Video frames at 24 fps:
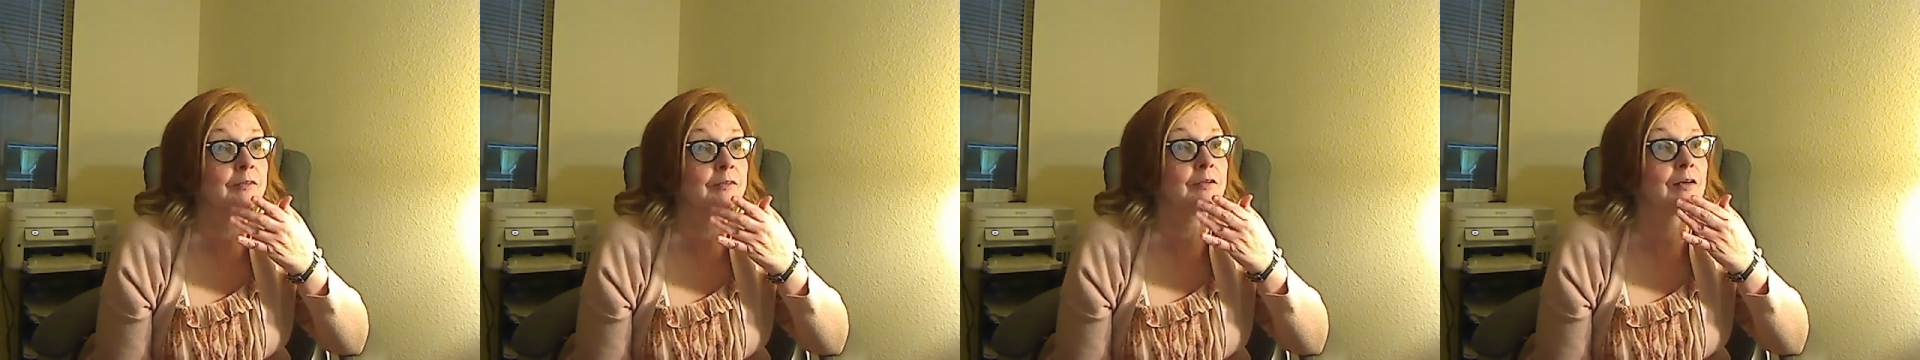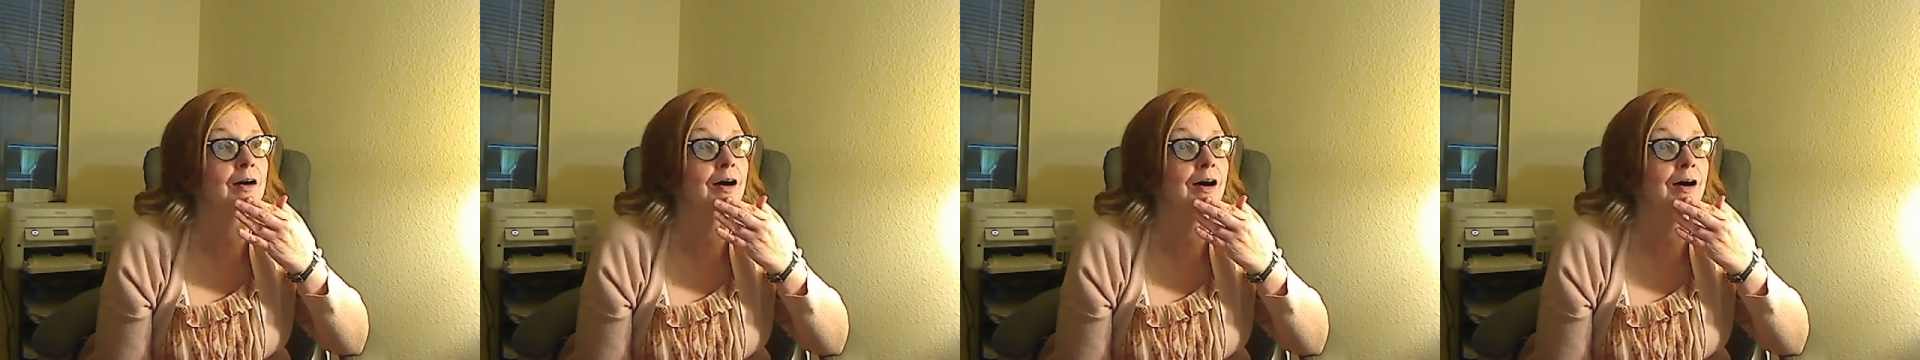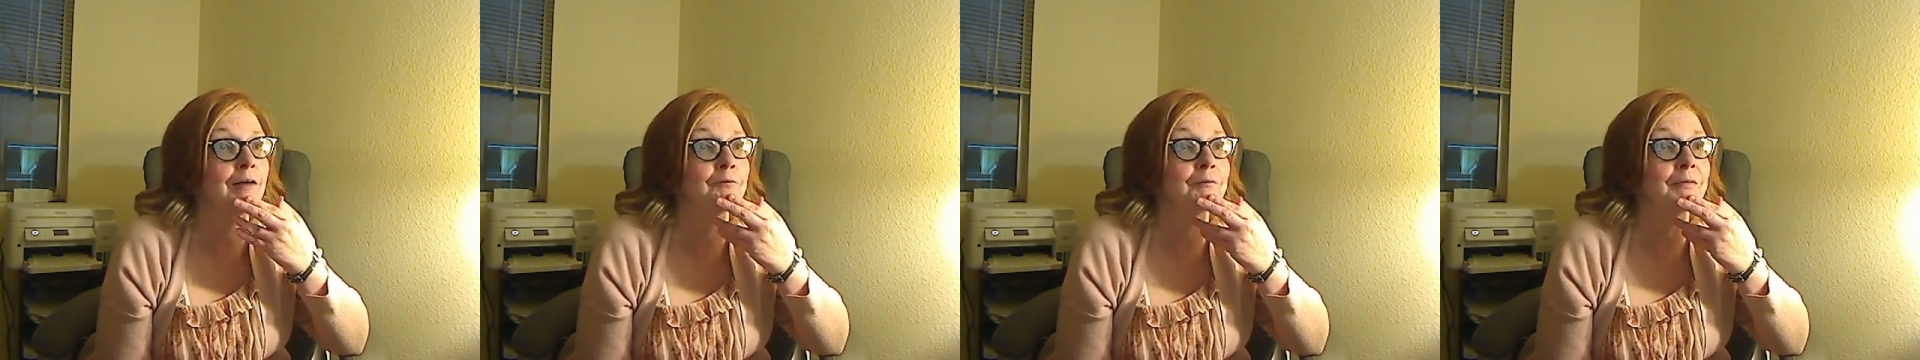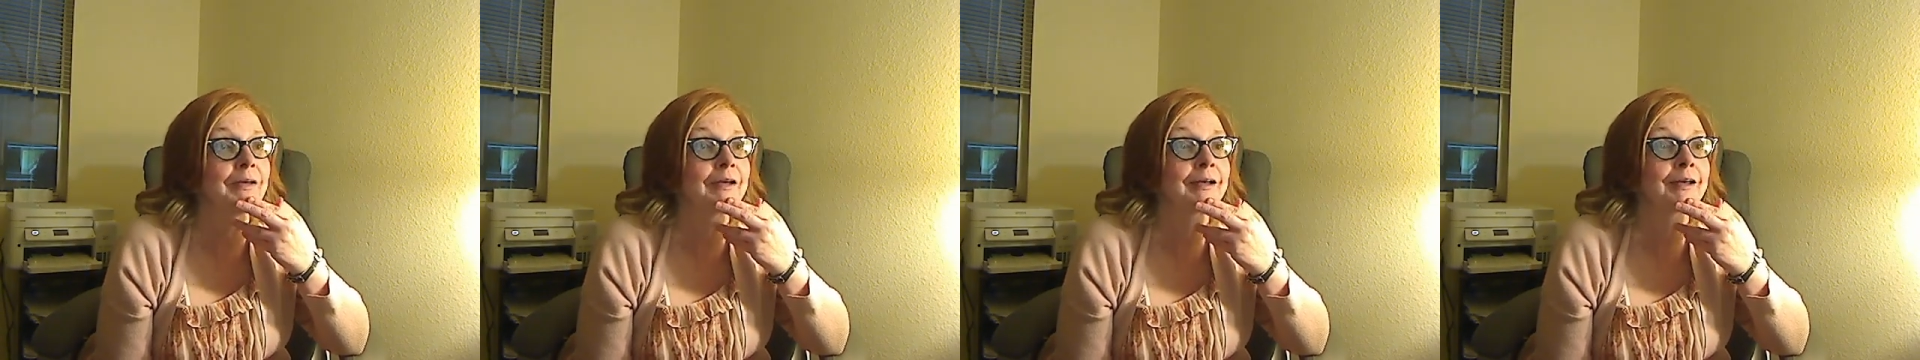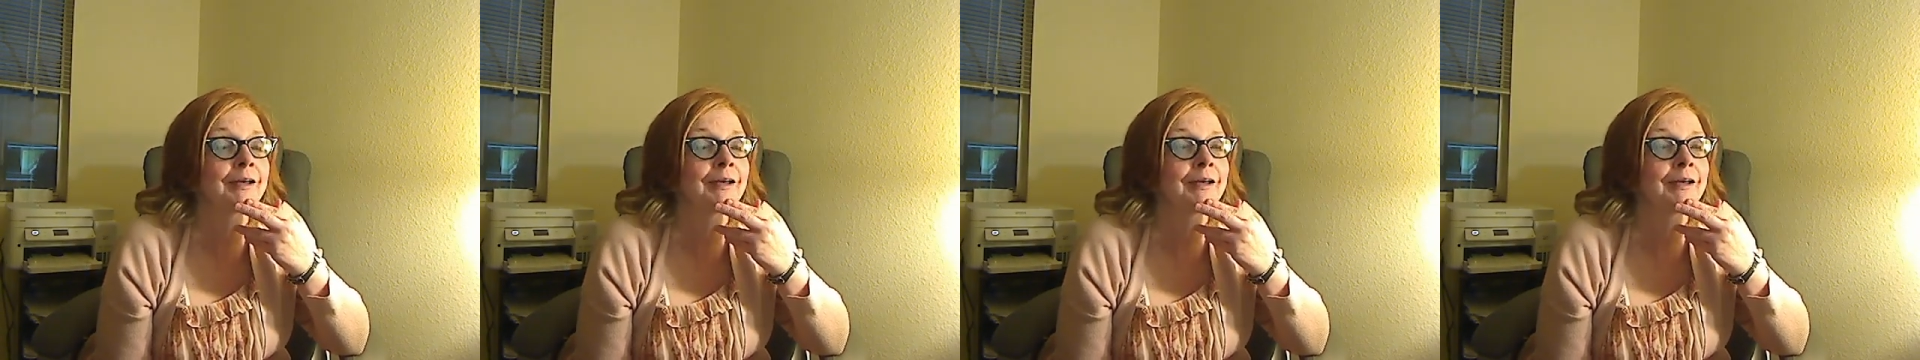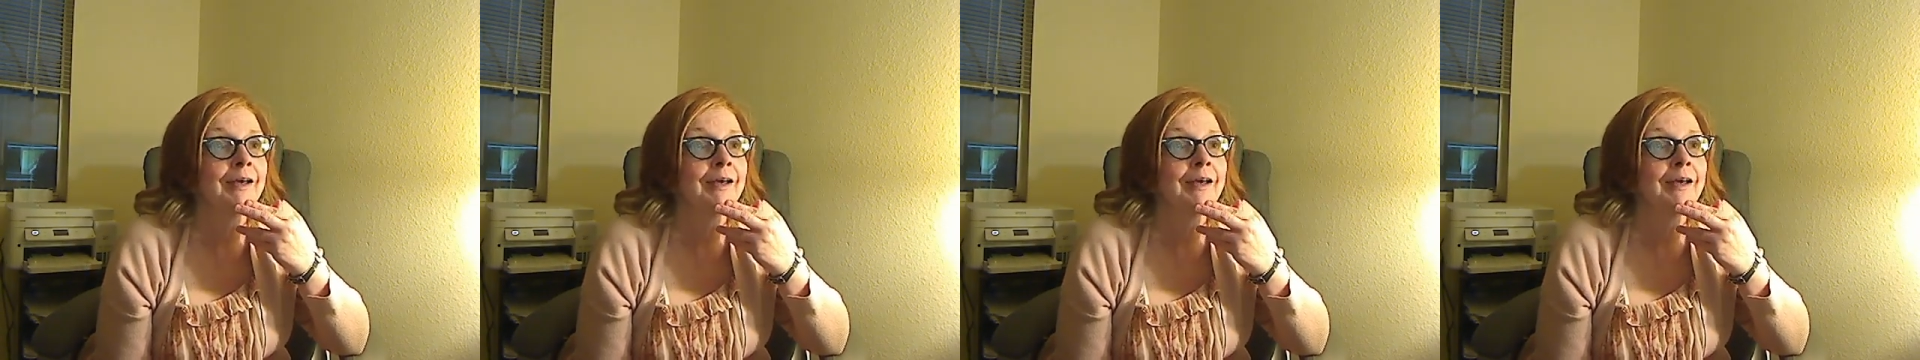topic,